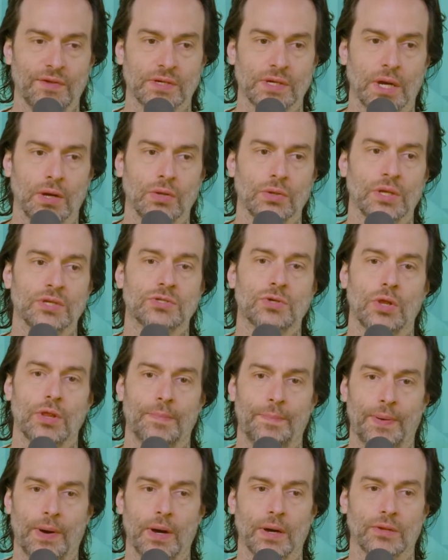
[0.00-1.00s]
you let's go to the
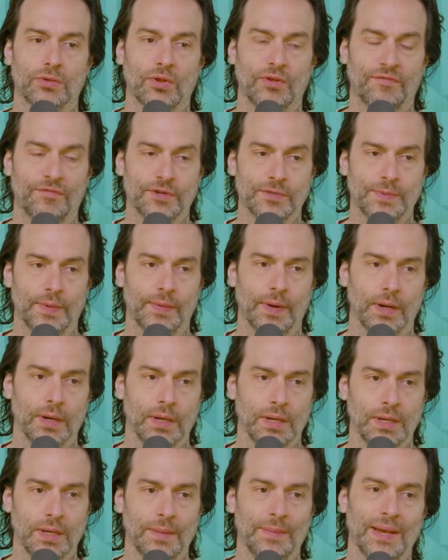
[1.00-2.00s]
park and throw the frisbee around.
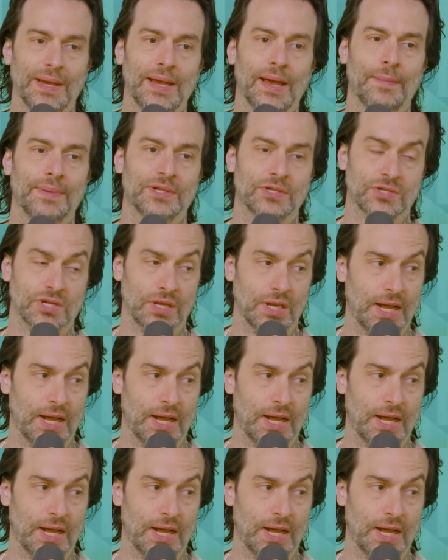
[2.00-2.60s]
Yeah, but there's a